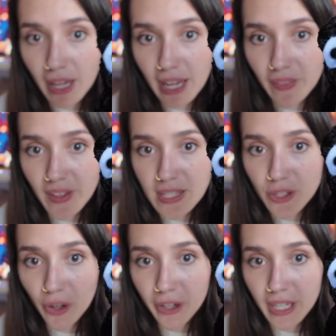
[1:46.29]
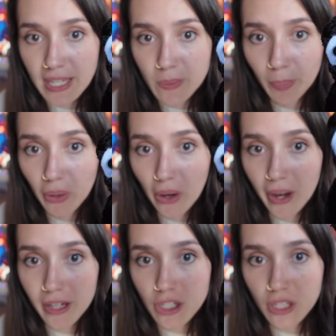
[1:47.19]
and this yarn is
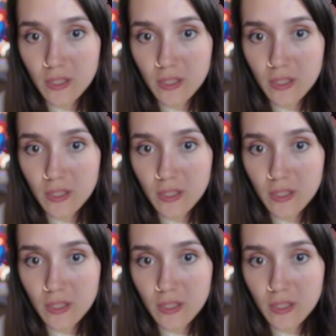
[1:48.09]
Posh.